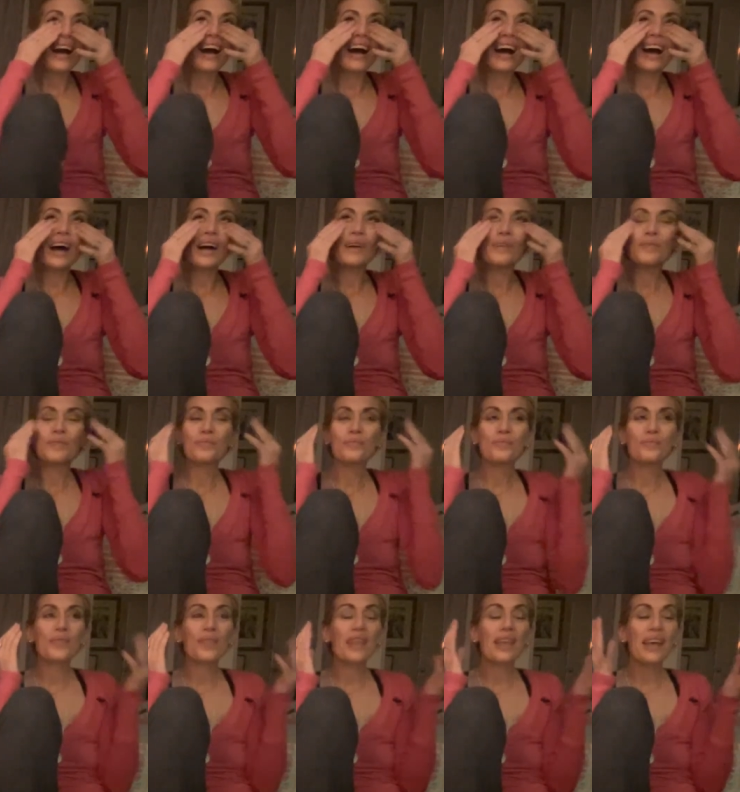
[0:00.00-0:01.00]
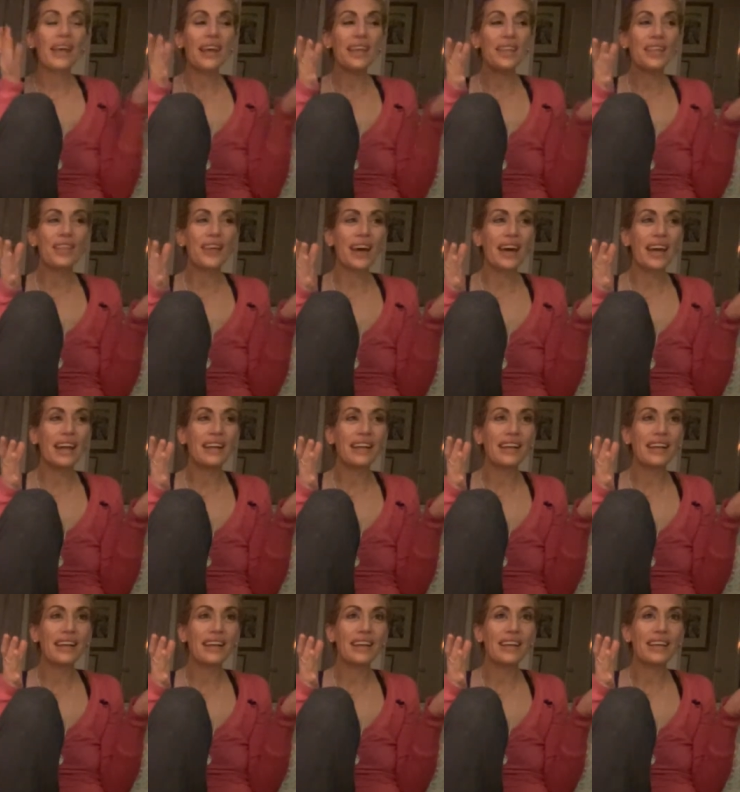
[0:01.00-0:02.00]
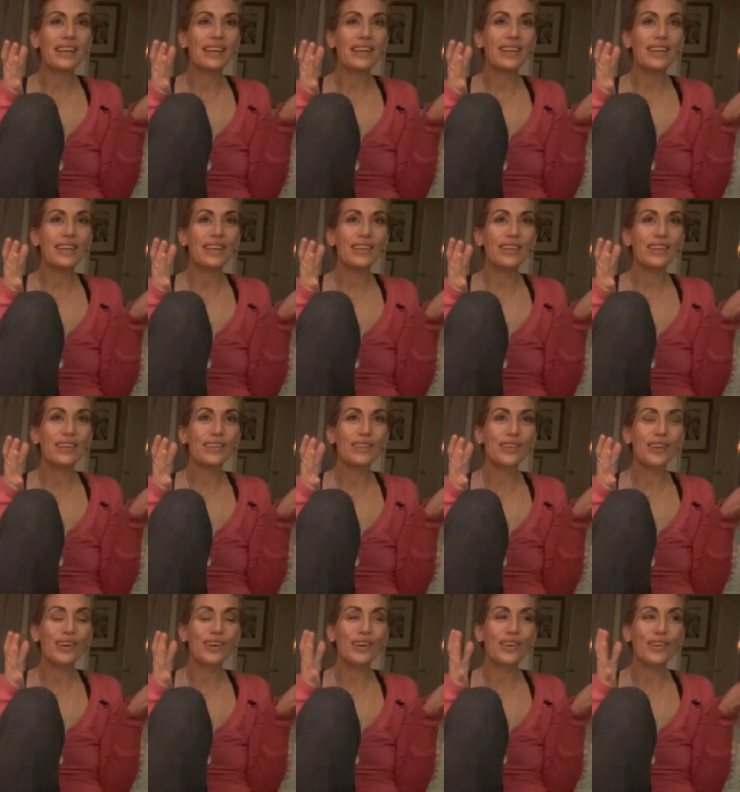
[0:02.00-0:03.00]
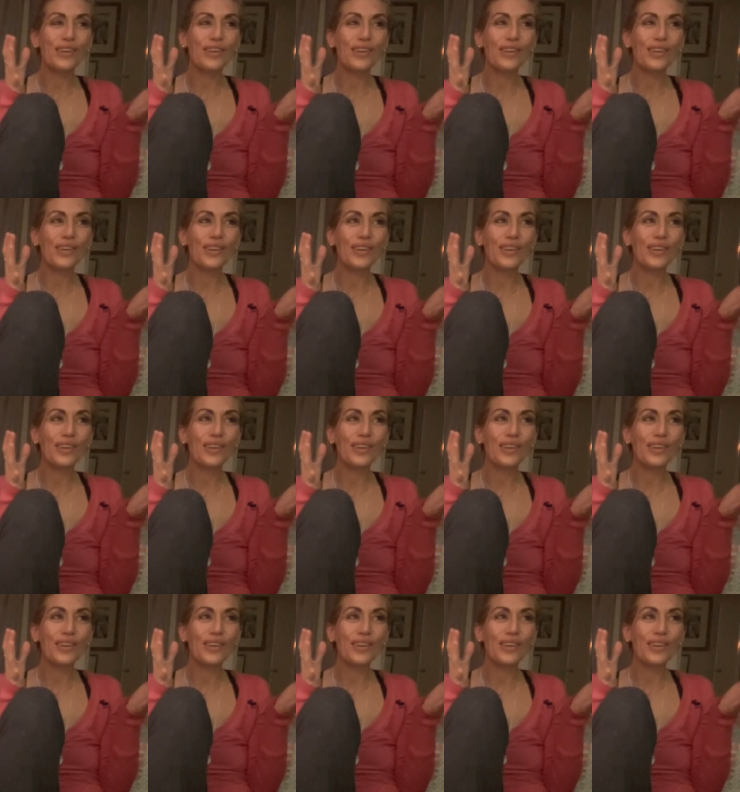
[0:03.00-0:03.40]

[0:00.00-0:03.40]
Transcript: Um, and then so